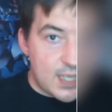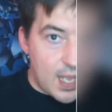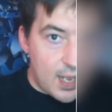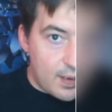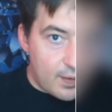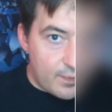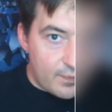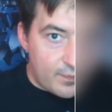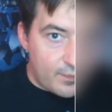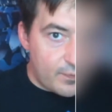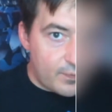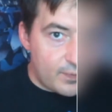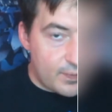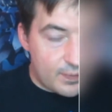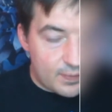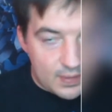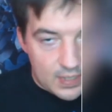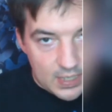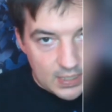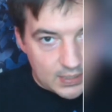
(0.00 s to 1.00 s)
of
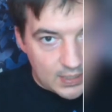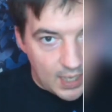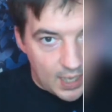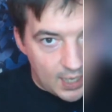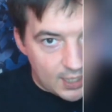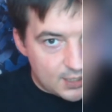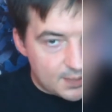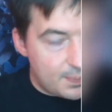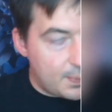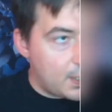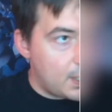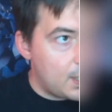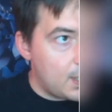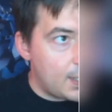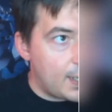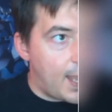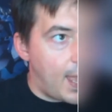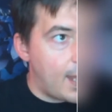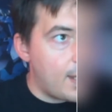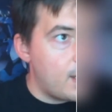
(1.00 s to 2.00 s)
these guys. But
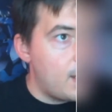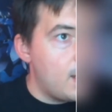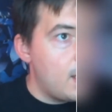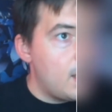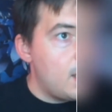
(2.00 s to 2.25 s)
again,